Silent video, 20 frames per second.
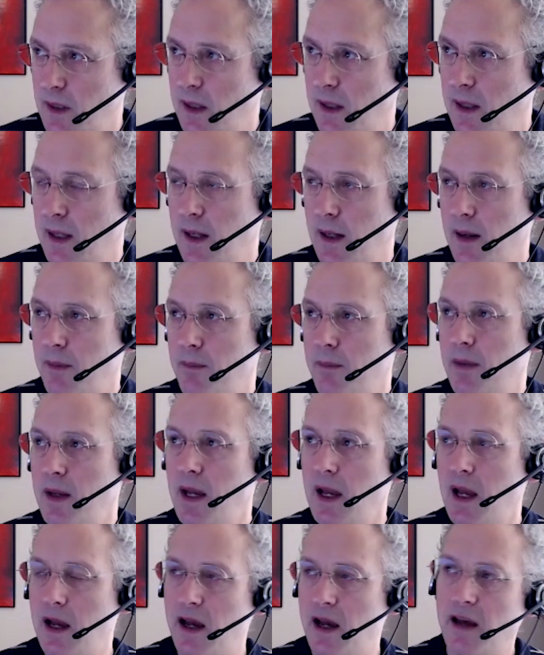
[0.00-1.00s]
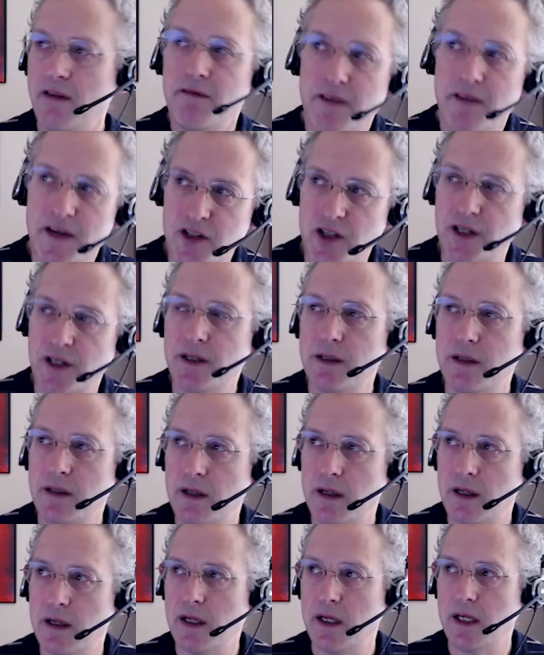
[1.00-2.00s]
Um, and
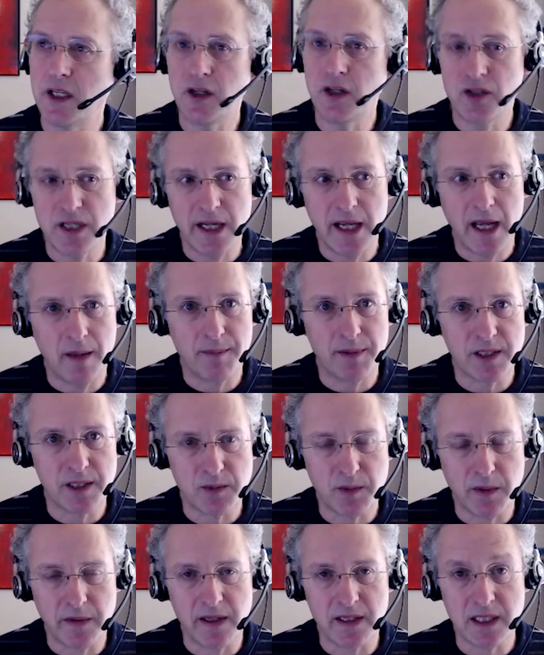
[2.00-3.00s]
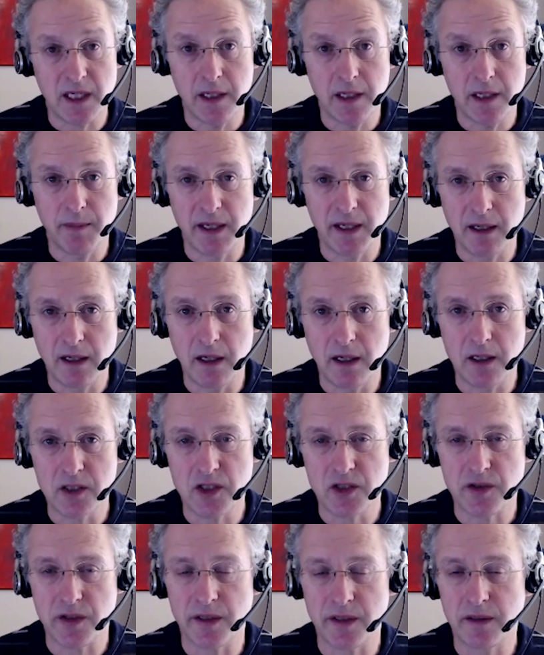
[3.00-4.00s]
vision uh, usually happens when there's either been a large
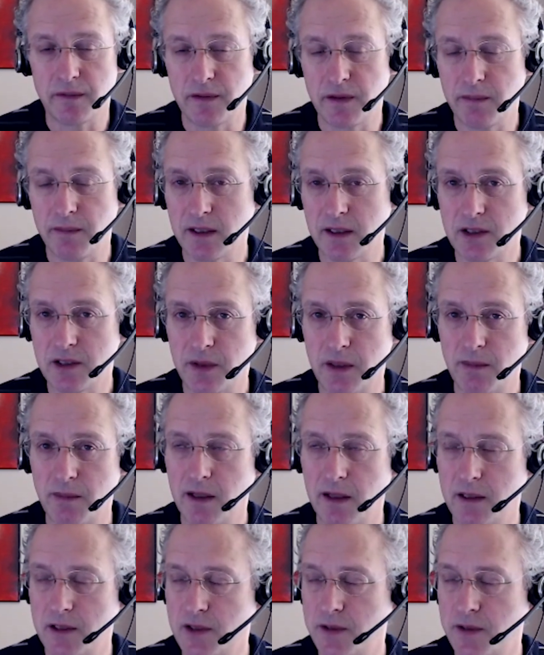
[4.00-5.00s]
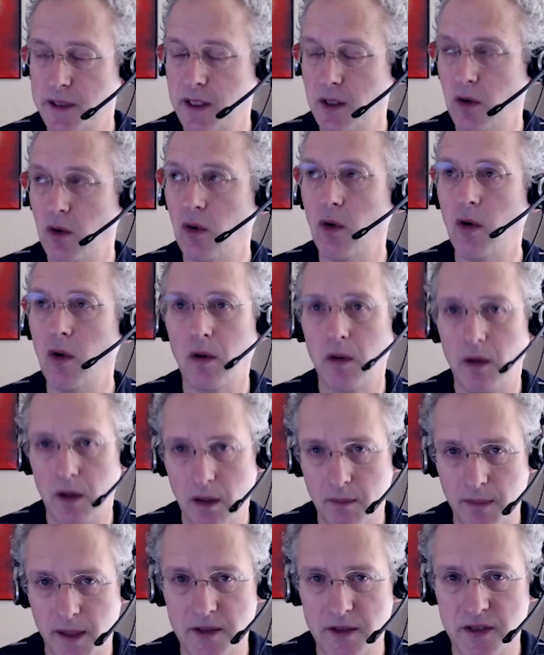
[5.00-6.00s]
stroke of the middle cerebral artery or
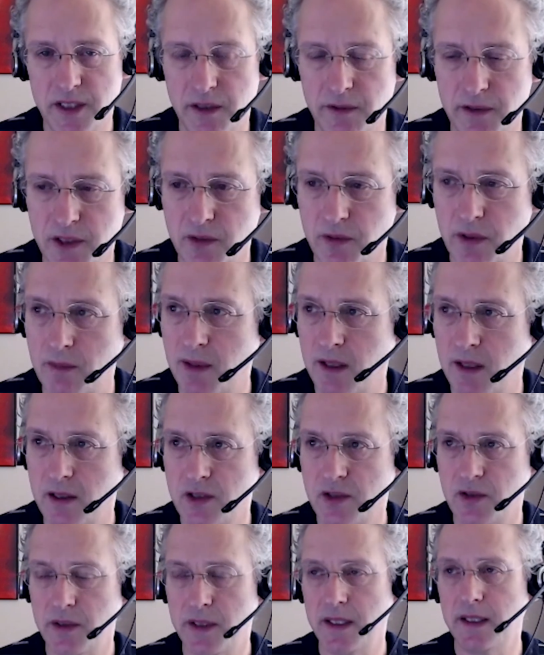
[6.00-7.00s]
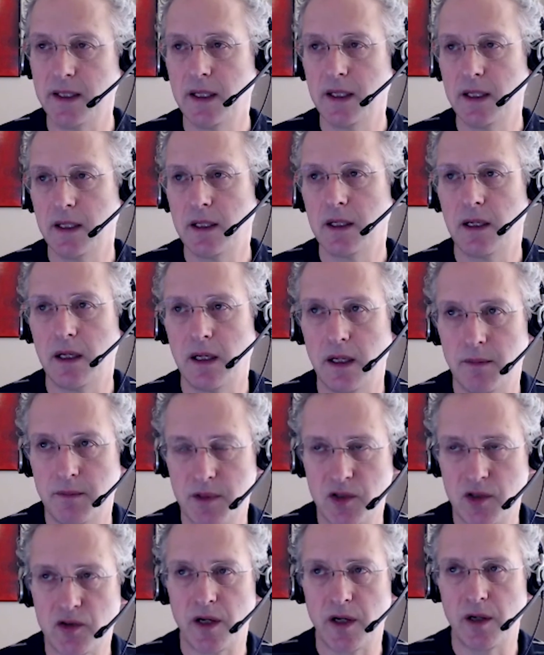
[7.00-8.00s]
a posterior cerebral artery um,
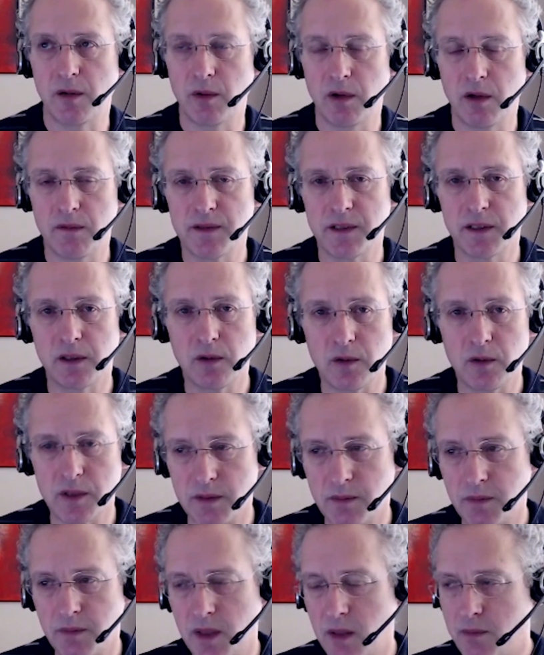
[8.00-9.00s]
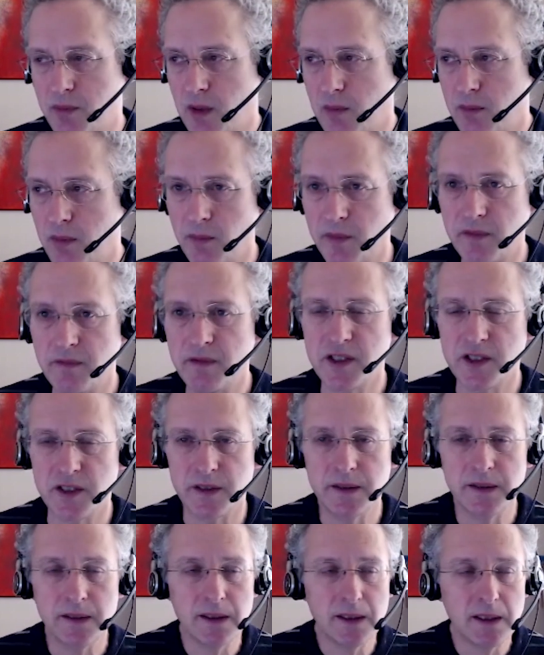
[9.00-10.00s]
stroke will often cause a, a problem with
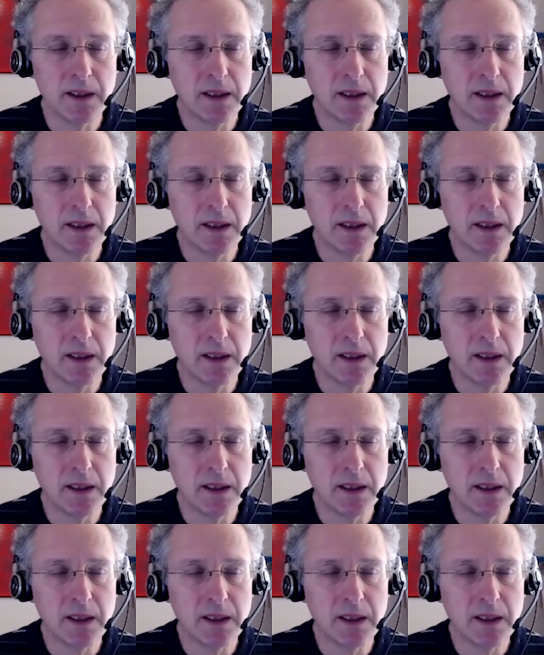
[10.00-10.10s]
vision.